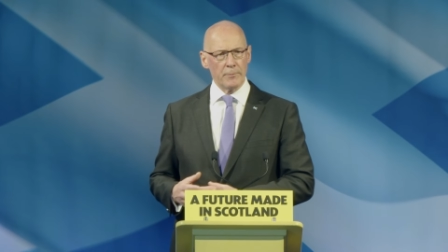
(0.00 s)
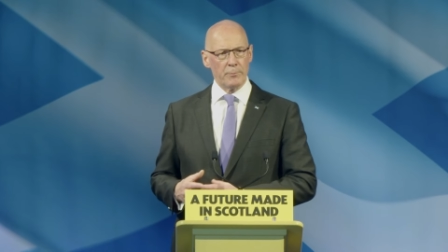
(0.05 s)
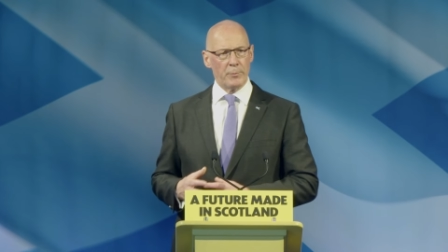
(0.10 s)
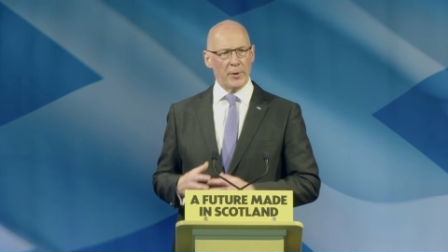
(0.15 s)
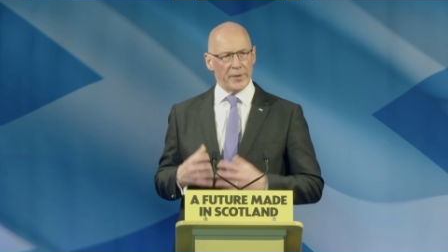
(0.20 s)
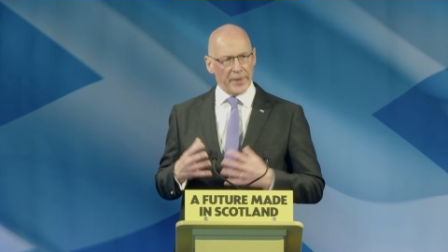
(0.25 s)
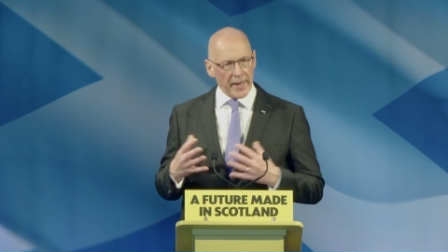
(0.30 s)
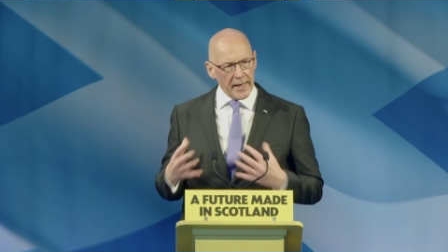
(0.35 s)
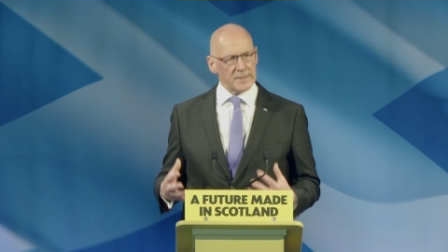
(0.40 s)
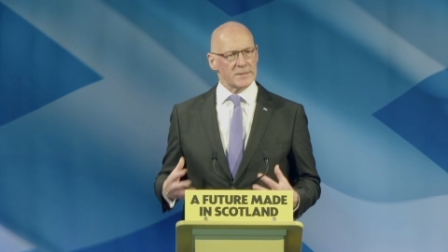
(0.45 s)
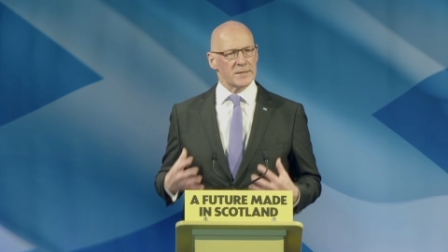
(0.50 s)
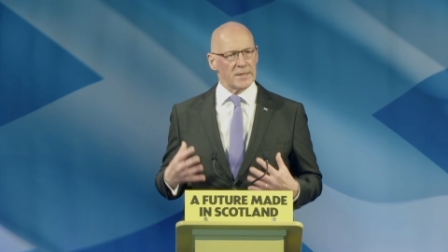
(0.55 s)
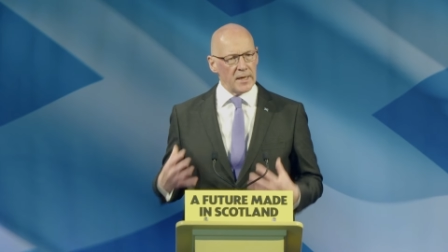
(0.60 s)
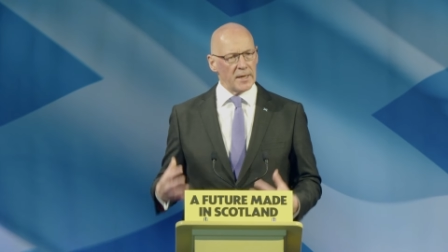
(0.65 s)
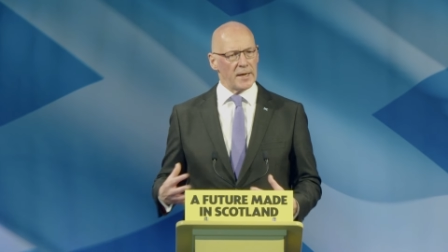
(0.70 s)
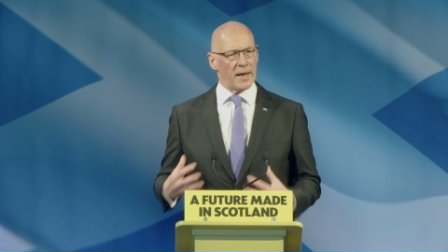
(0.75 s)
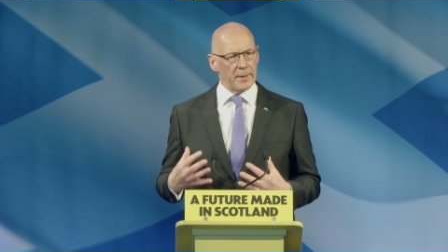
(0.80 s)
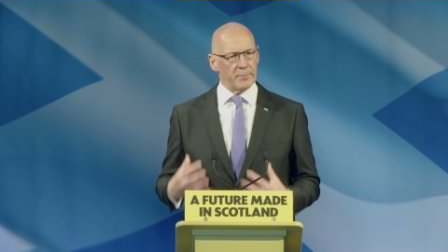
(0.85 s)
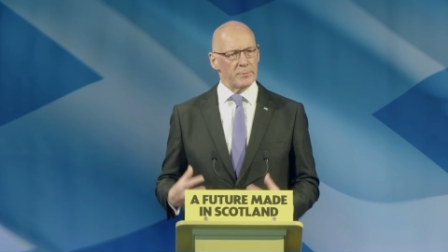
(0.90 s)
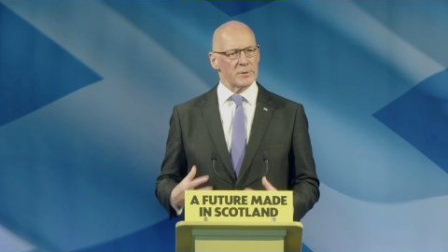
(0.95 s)
but that's in
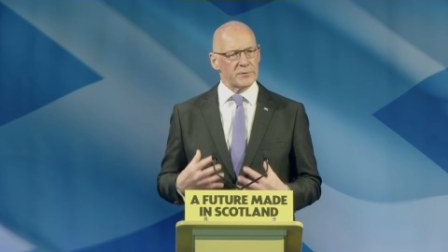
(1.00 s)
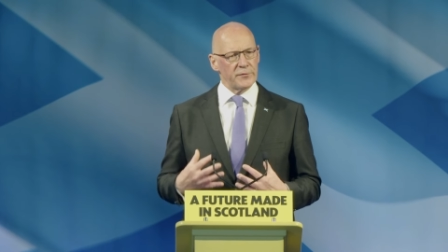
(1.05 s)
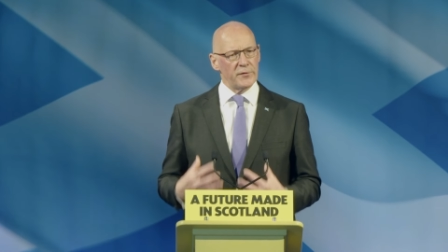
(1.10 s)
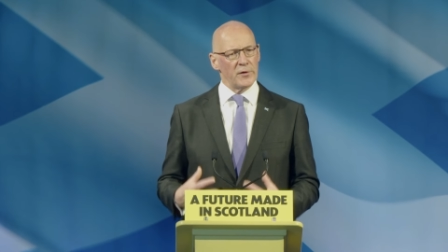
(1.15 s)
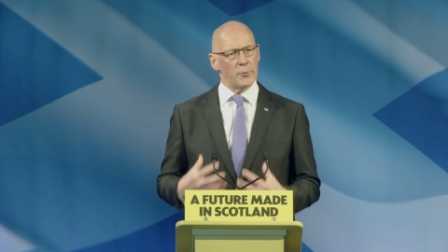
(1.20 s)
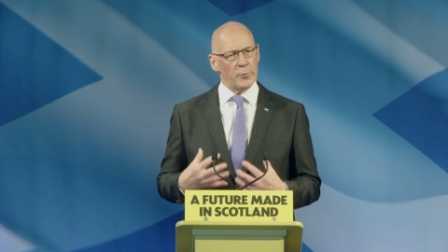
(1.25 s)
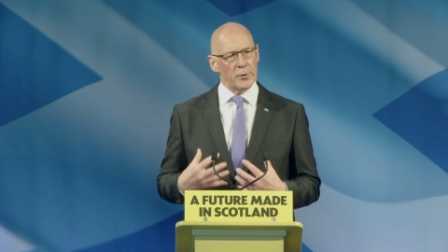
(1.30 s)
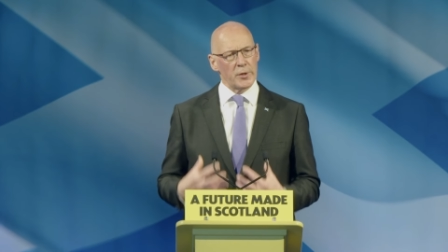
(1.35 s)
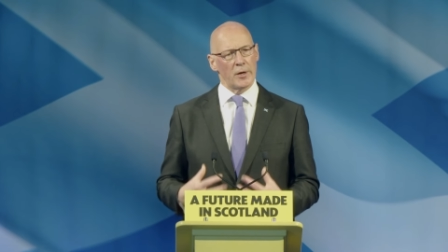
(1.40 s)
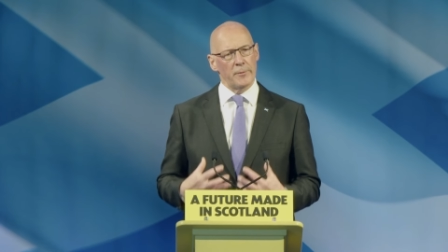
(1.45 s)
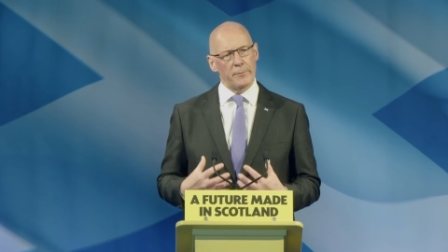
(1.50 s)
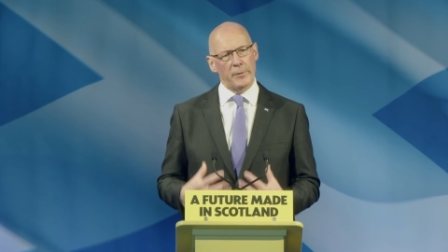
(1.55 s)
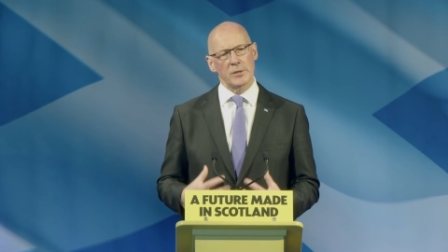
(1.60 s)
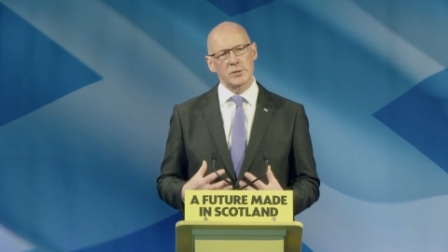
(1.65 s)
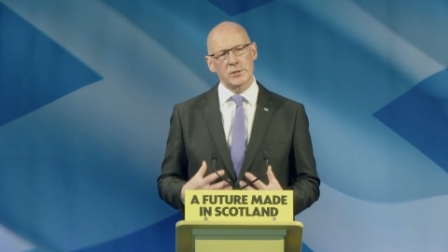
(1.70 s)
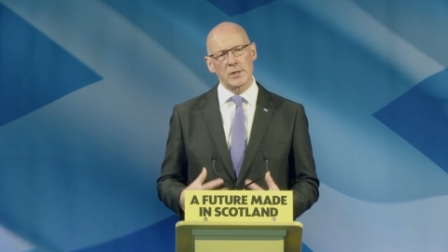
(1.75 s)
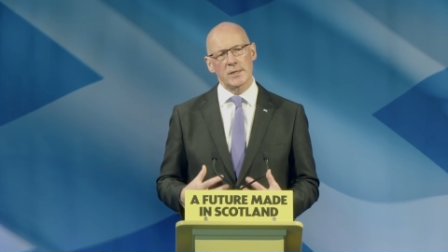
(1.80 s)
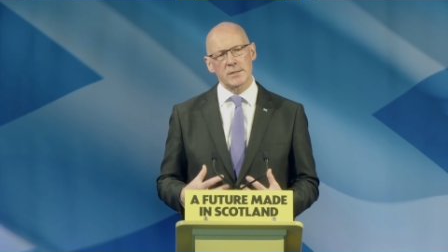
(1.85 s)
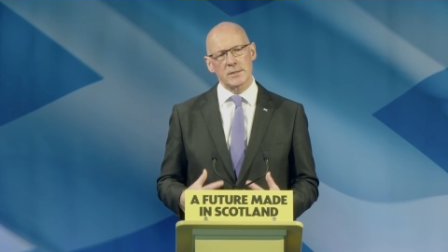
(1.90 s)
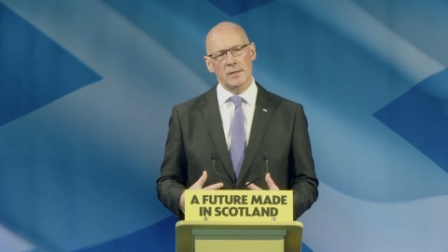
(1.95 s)
an atmosphere where our
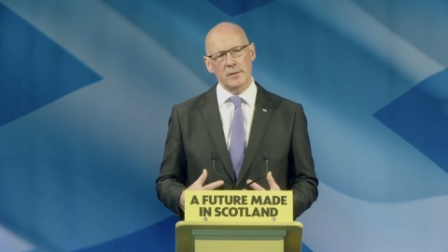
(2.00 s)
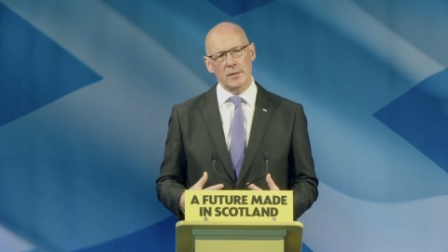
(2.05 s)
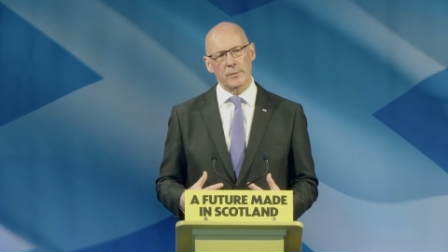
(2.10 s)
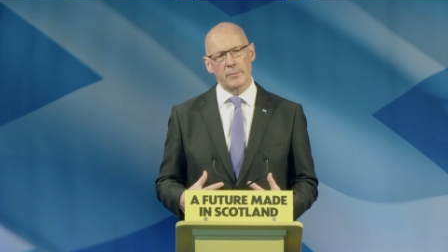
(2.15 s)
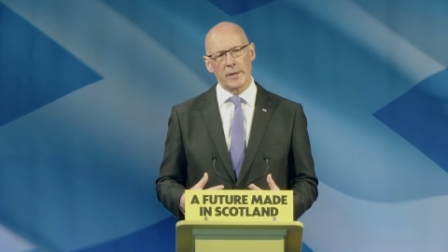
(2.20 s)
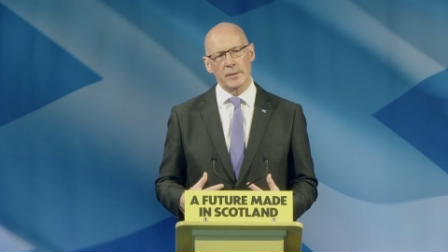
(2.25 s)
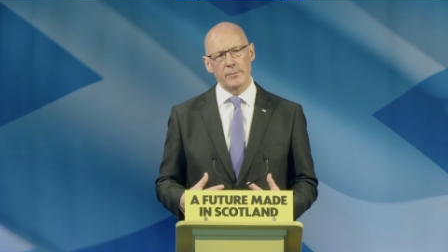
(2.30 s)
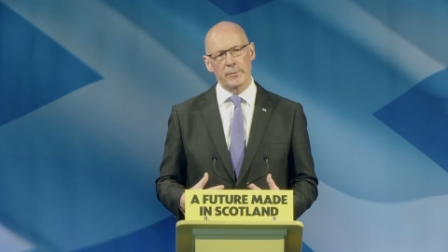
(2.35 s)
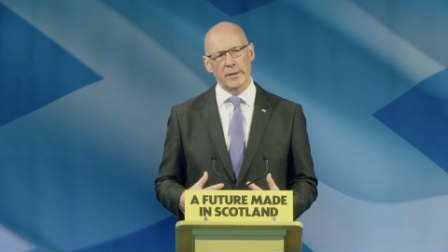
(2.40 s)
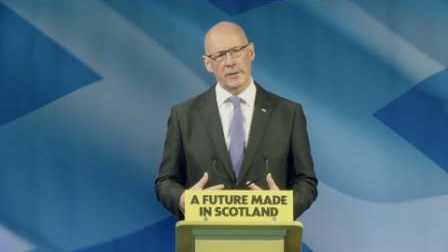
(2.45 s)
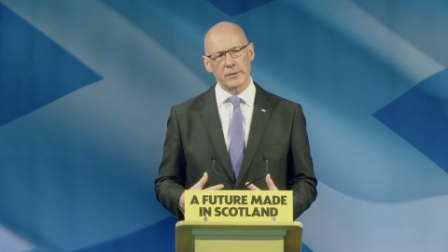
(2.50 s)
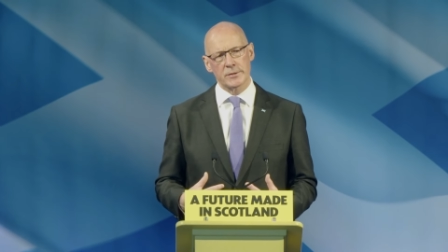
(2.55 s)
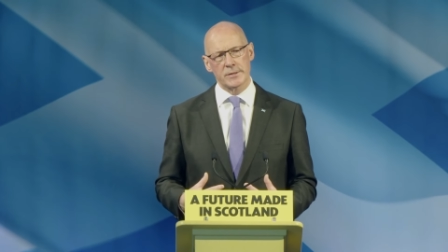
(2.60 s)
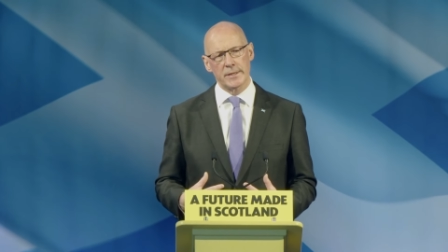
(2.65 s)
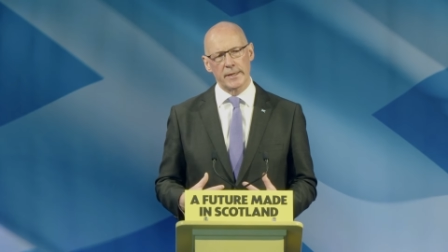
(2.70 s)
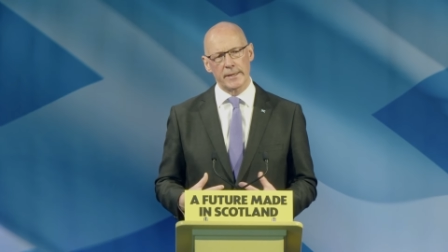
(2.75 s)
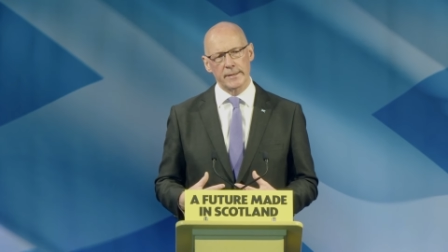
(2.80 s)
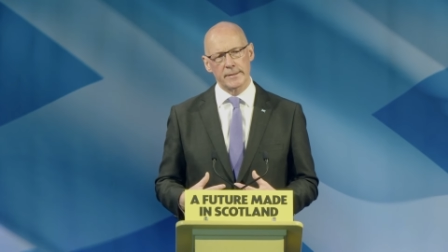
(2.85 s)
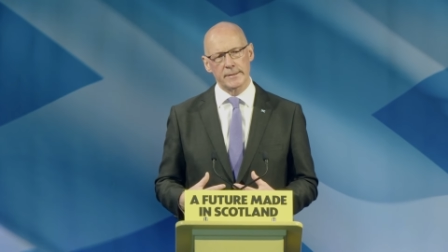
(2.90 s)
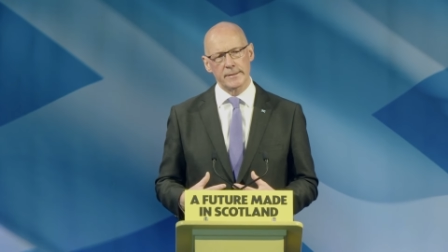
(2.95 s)
budget is undermined by
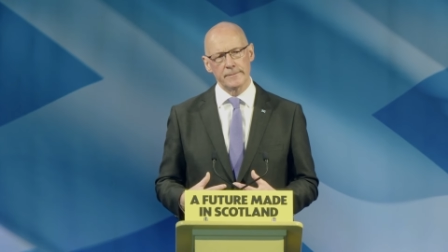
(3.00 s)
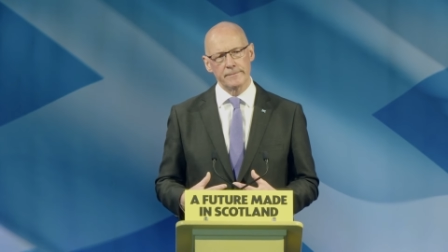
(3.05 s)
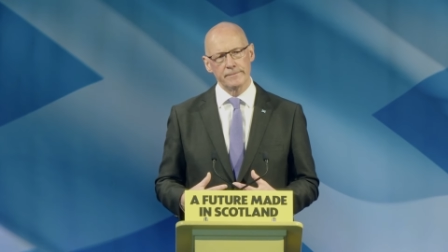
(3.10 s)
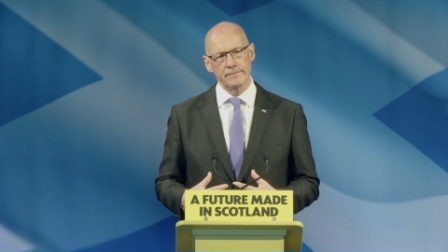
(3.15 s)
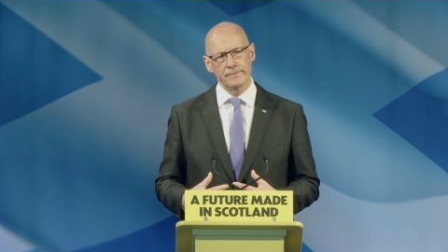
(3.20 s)
austerity.